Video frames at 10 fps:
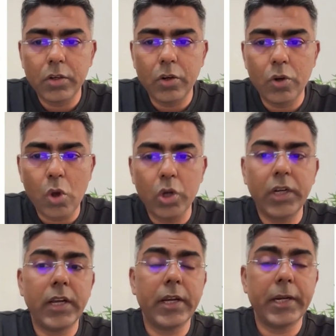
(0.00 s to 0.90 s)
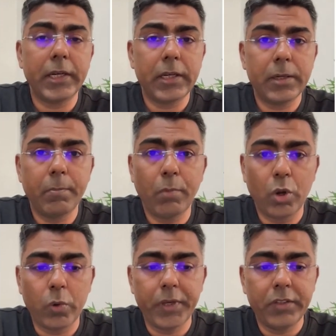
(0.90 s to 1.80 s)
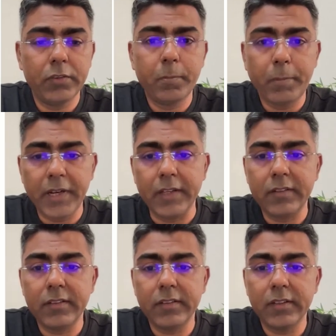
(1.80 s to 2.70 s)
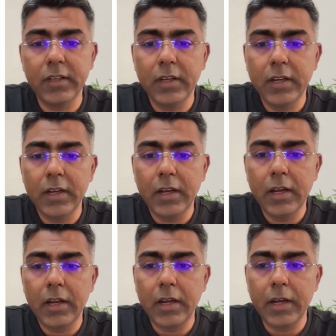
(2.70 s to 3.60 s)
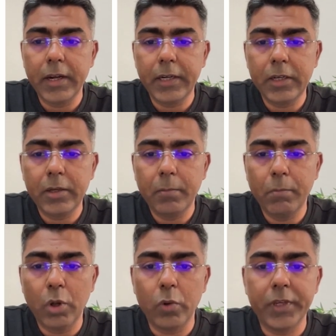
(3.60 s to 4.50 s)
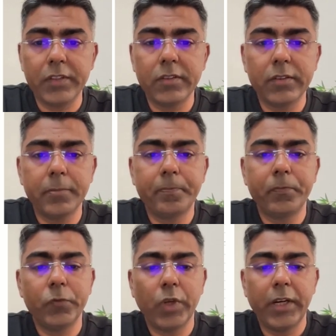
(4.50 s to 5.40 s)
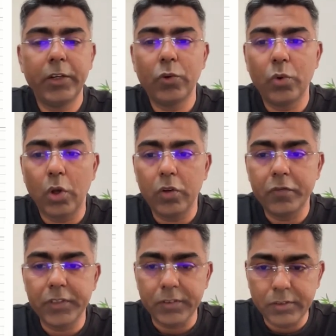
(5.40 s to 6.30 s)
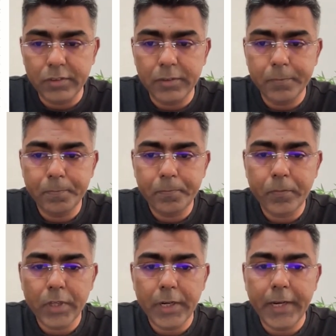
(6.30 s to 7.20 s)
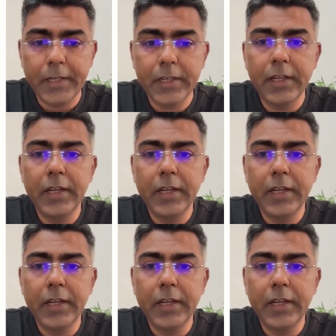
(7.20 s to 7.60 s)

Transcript: non-current borrowings plus current borrowings. So I'll include all of this, right?